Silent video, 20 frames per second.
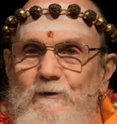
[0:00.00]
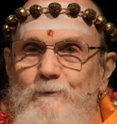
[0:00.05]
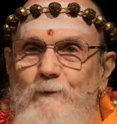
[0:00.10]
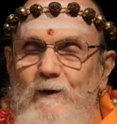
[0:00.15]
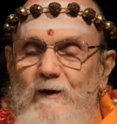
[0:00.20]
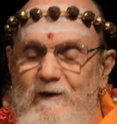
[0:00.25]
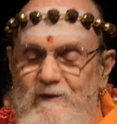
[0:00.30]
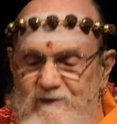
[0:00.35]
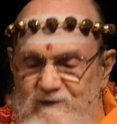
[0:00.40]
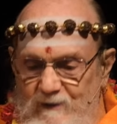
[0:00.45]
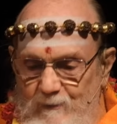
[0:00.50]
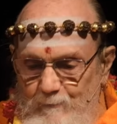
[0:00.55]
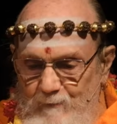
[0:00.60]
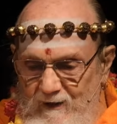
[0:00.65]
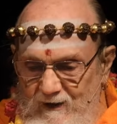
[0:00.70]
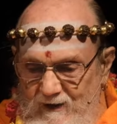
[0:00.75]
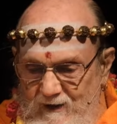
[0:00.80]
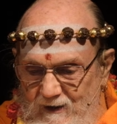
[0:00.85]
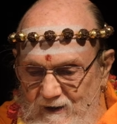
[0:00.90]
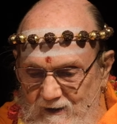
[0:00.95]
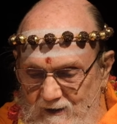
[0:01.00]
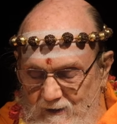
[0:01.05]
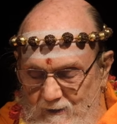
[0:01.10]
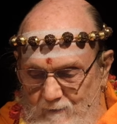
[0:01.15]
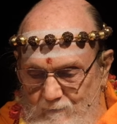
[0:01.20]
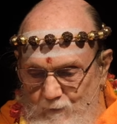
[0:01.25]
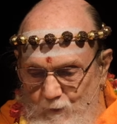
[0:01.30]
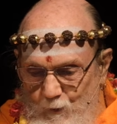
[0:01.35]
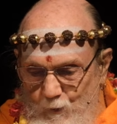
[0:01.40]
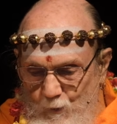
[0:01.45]
but it's the beginning
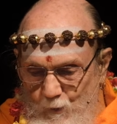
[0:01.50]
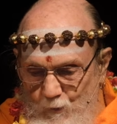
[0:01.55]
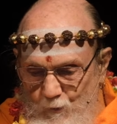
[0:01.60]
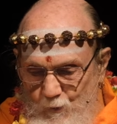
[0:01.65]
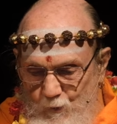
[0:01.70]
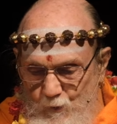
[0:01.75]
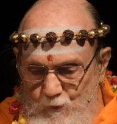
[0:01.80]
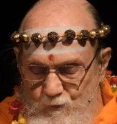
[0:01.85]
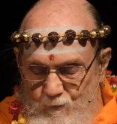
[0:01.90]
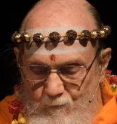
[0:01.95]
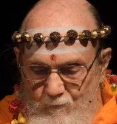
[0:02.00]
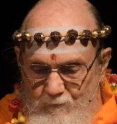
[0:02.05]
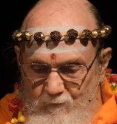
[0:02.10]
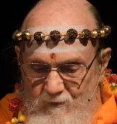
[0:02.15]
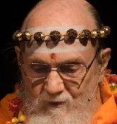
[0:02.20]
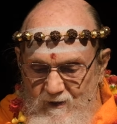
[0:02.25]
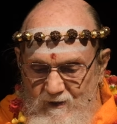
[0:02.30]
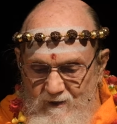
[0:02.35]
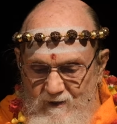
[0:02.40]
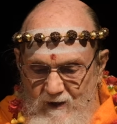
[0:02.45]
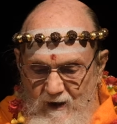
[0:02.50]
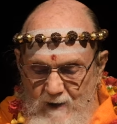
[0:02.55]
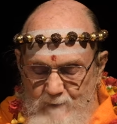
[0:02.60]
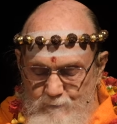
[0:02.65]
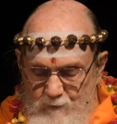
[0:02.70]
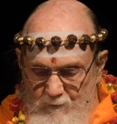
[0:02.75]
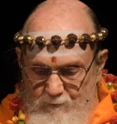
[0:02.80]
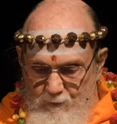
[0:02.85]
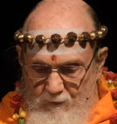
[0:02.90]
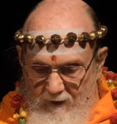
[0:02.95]
of a whole new type
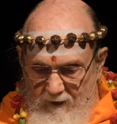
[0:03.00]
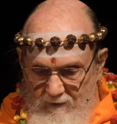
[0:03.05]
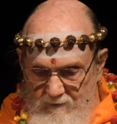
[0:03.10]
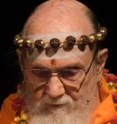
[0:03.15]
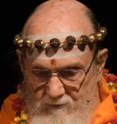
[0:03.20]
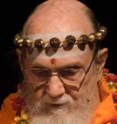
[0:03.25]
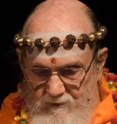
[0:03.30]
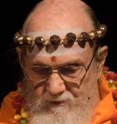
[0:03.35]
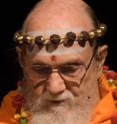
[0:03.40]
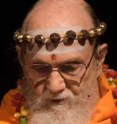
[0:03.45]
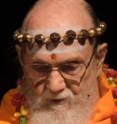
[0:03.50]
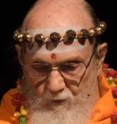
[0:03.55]
of practice.